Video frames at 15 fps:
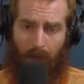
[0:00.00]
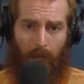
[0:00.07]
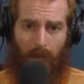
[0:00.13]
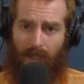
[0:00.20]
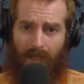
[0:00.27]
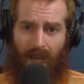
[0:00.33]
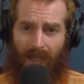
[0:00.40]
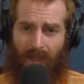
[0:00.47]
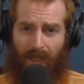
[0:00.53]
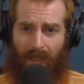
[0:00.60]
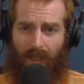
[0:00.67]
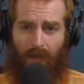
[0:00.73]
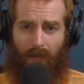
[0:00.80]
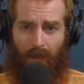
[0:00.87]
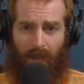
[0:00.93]
but it's not
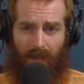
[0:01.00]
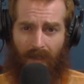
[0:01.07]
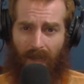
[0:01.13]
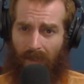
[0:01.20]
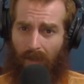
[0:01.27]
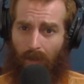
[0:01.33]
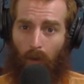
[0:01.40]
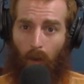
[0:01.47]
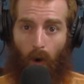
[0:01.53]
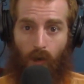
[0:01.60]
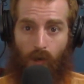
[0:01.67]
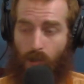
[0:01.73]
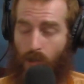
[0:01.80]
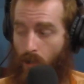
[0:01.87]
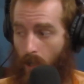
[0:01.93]
the largest